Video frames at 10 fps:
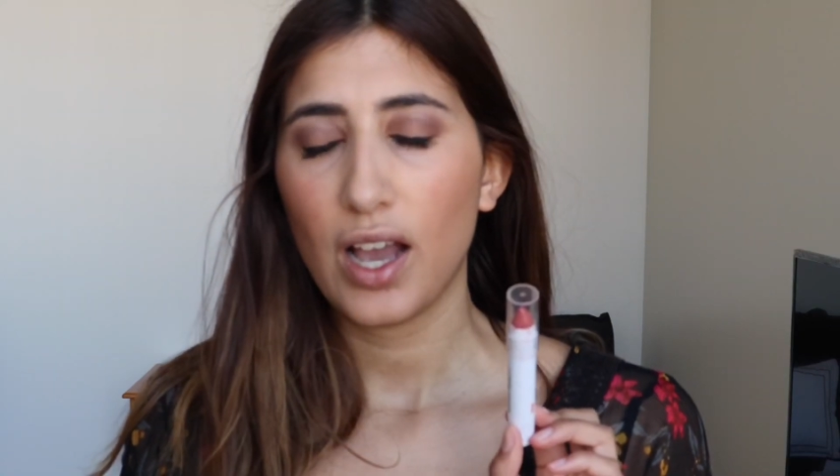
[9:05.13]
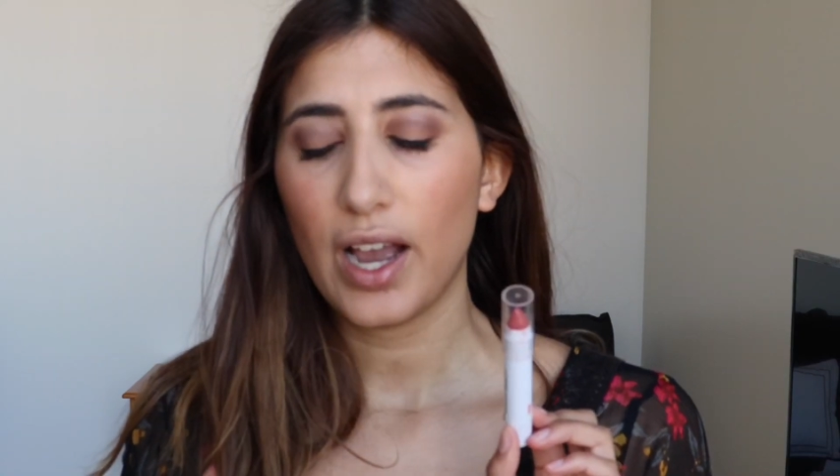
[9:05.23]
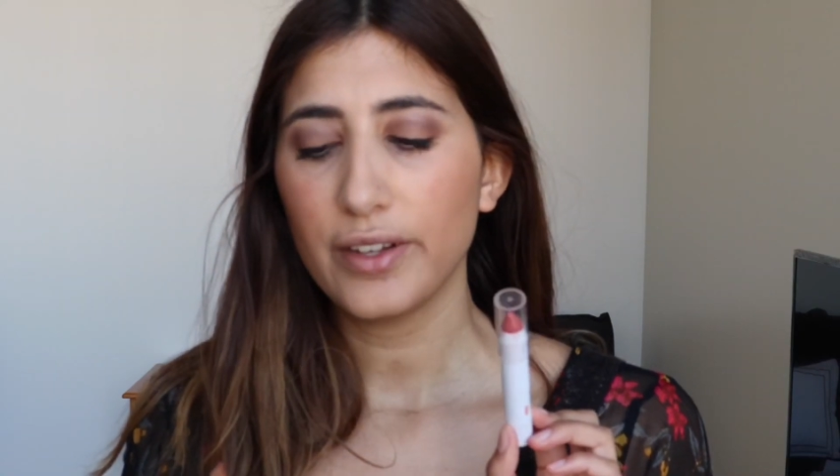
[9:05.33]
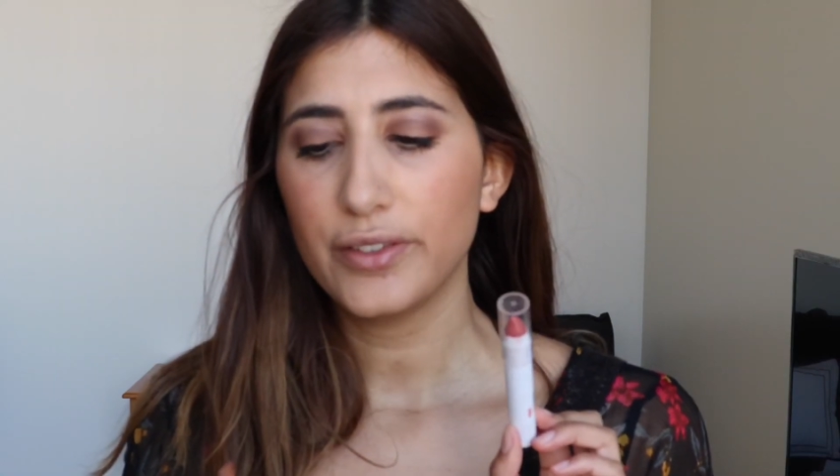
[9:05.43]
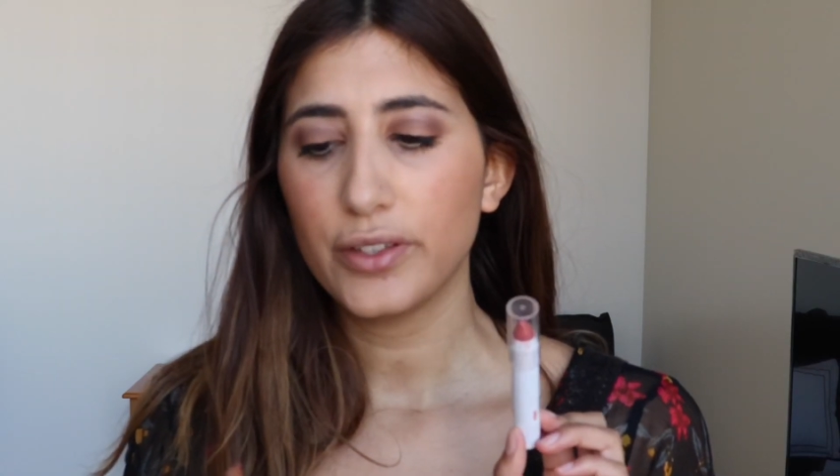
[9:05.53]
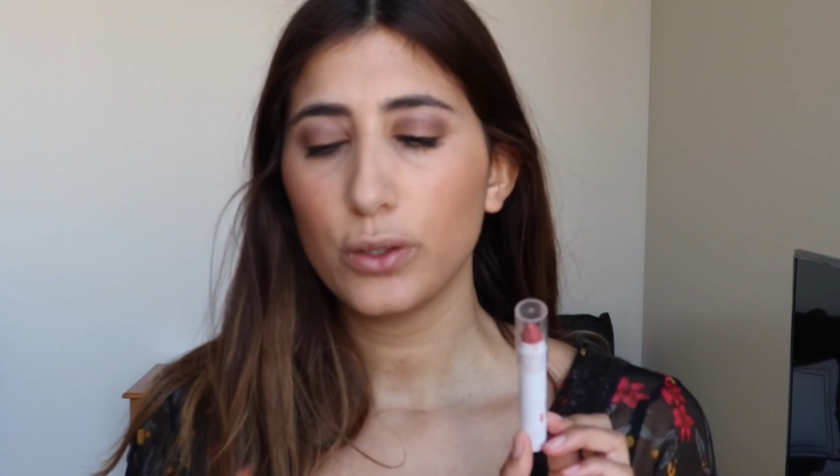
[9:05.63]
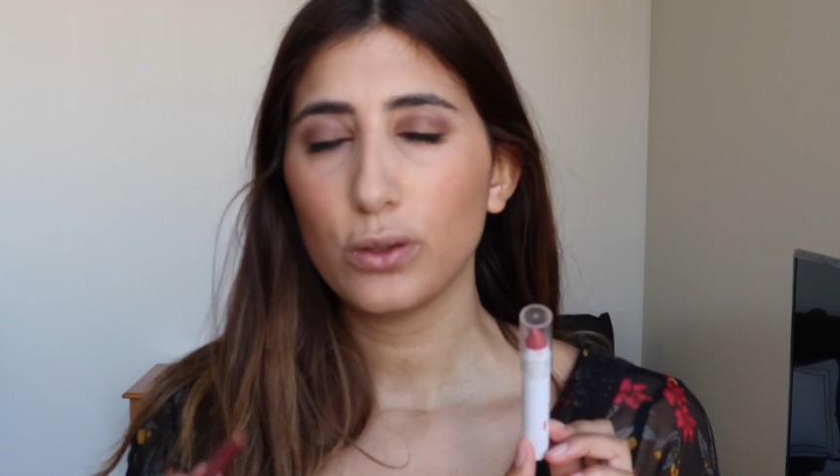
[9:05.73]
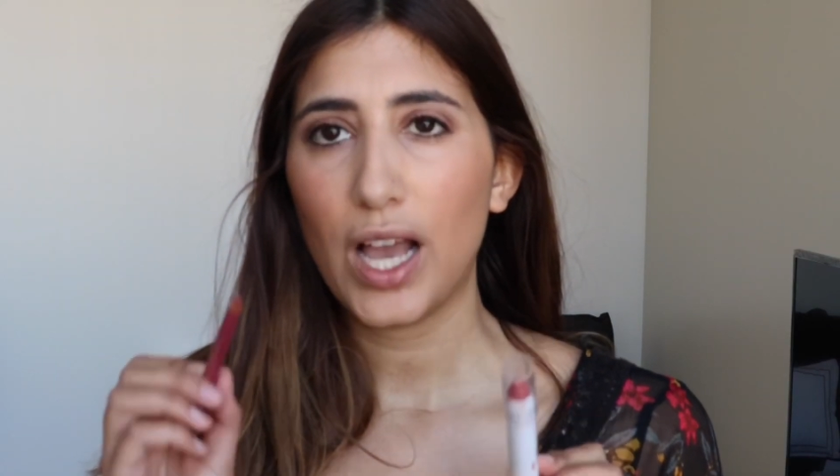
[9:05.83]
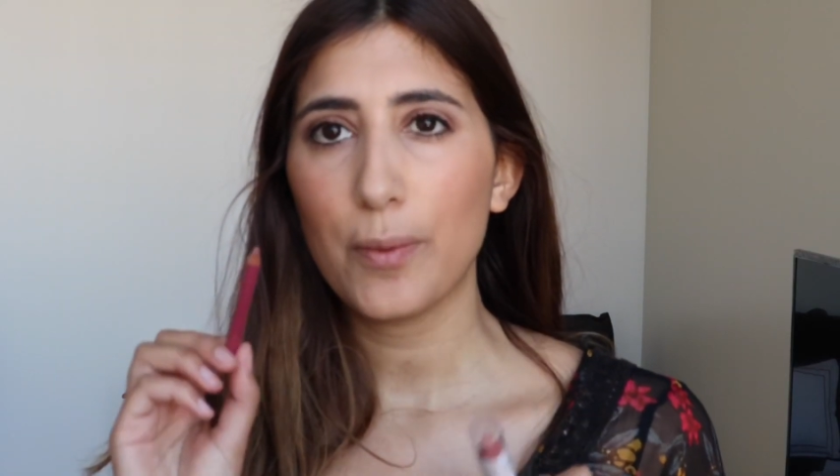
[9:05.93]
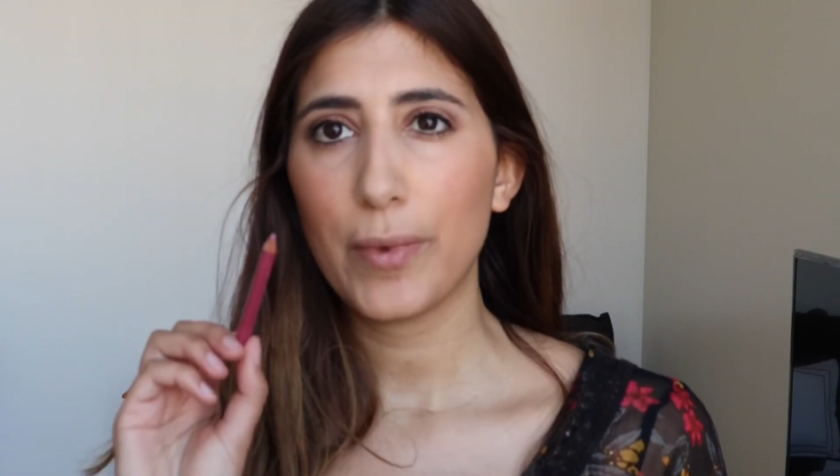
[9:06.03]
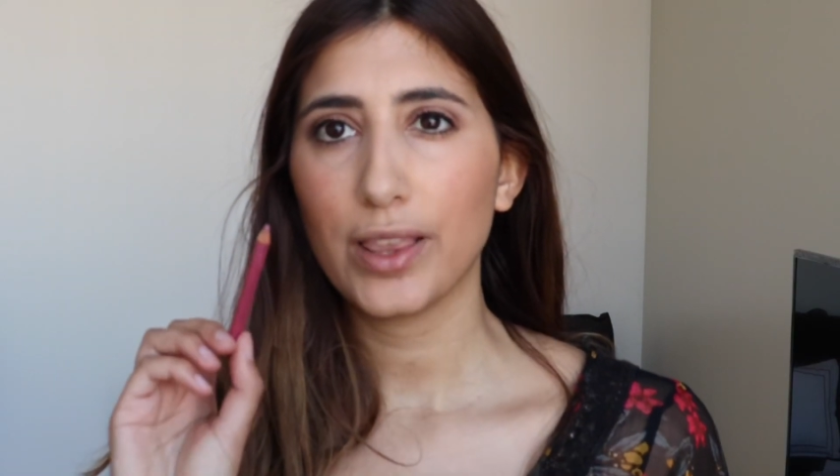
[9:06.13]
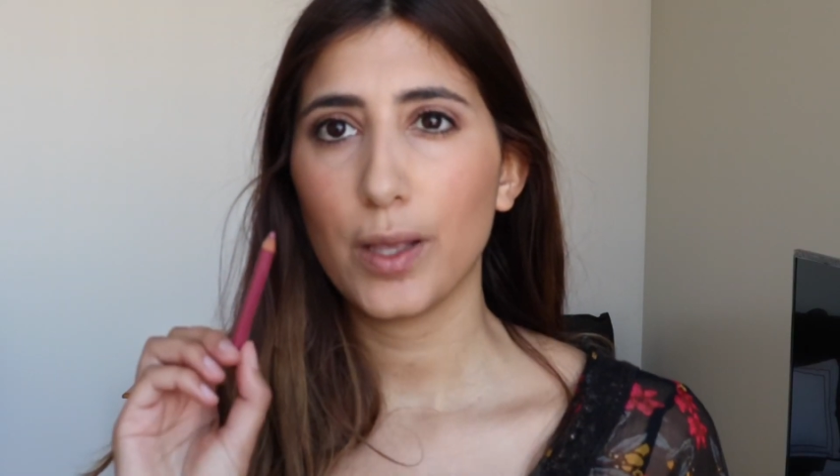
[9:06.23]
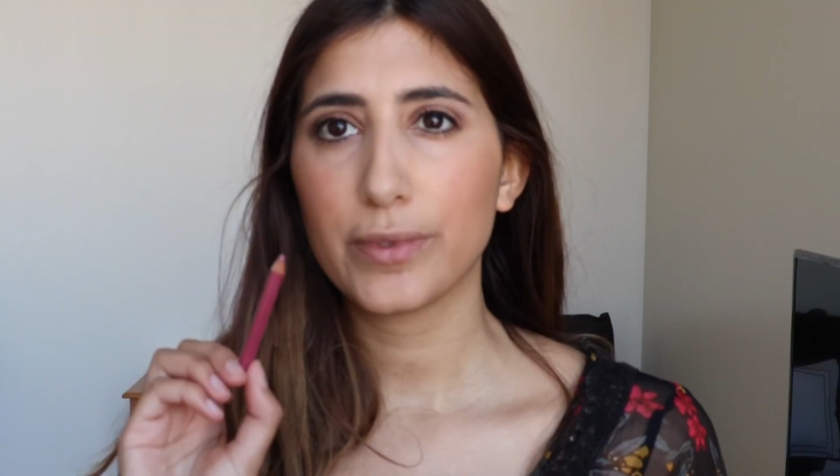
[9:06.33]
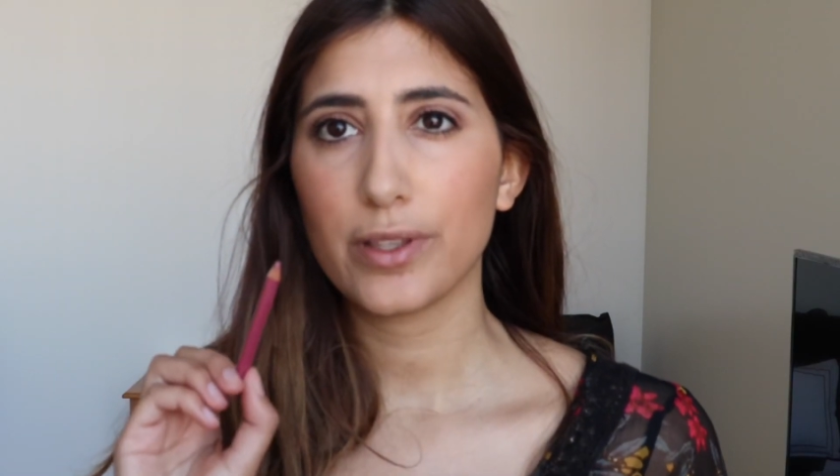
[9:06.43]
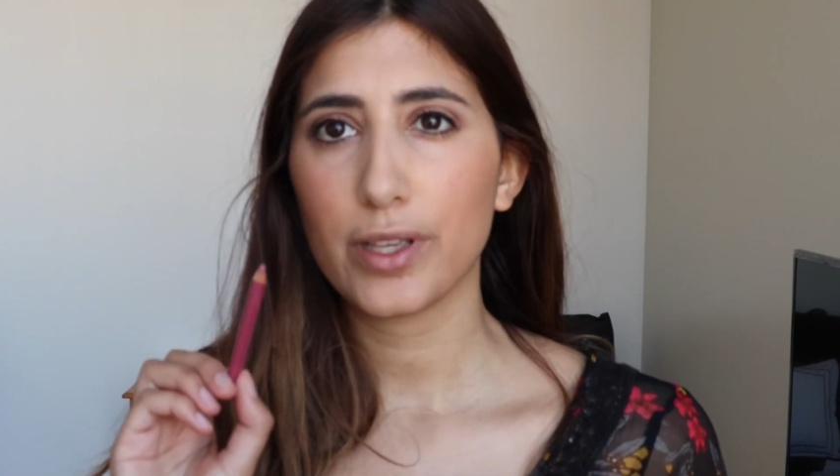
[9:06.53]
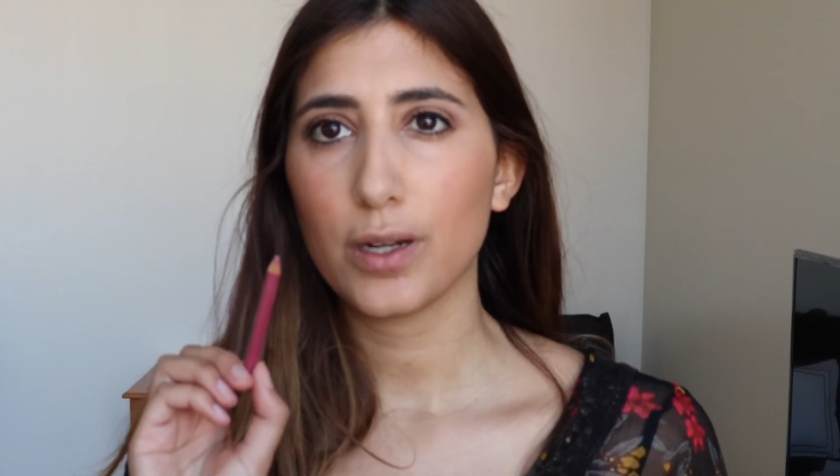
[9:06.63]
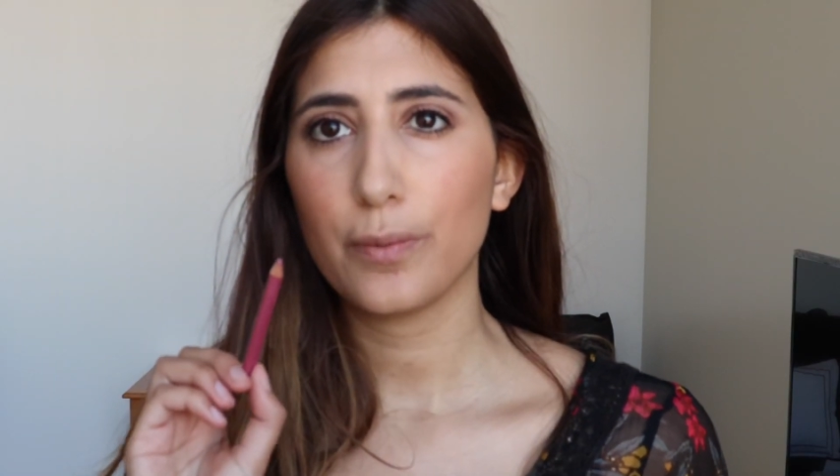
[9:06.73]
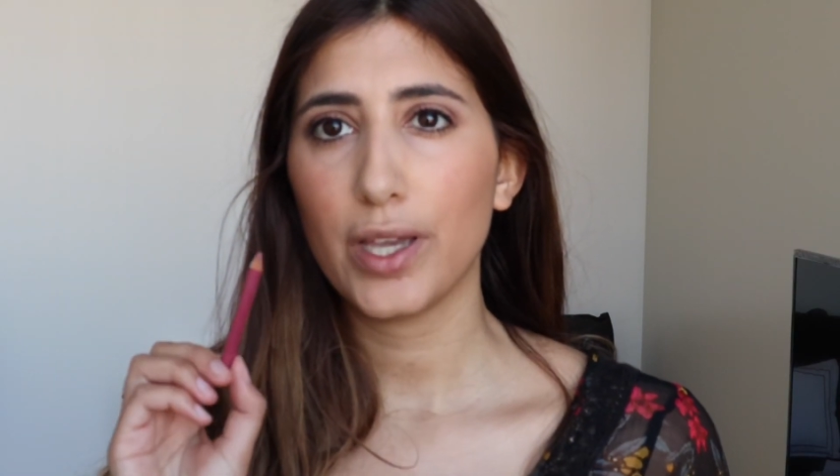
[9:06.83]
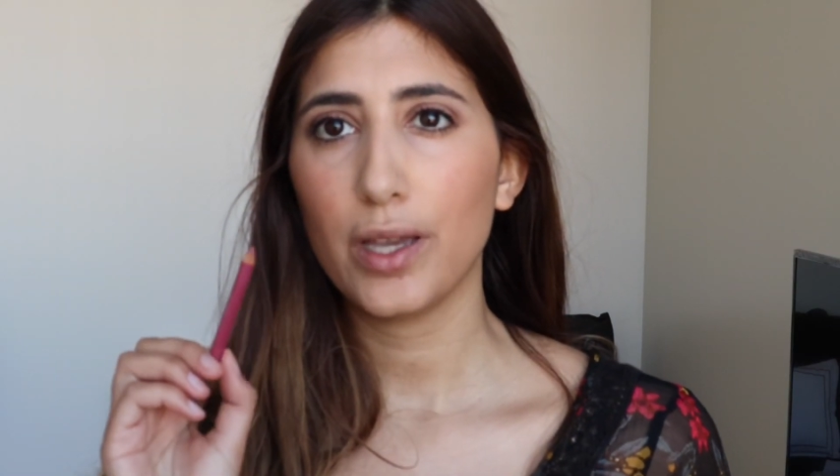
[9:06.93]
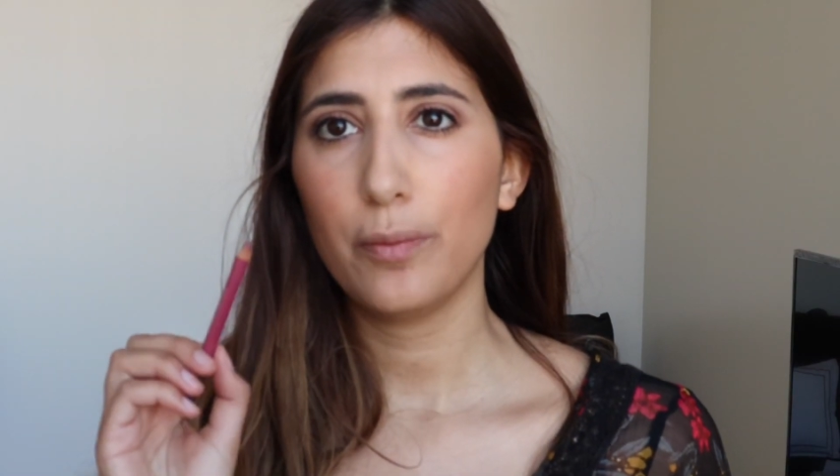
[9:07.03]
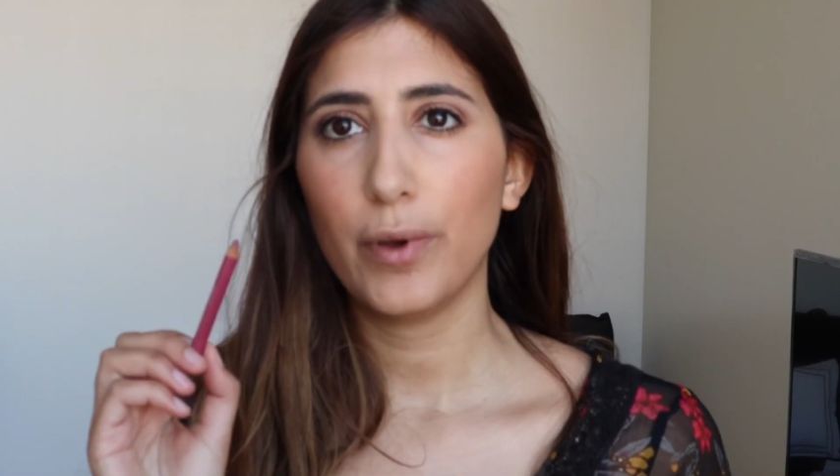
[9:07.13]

I do line my lips a little bit,